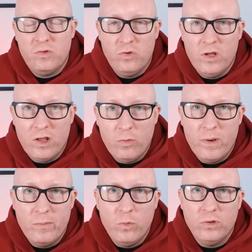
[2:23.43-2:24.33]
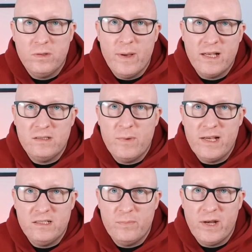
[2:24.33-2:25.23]
do a little bit more to
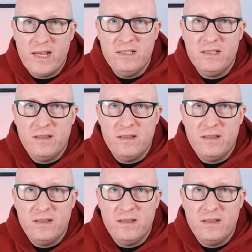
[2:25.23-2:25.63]
maximise the price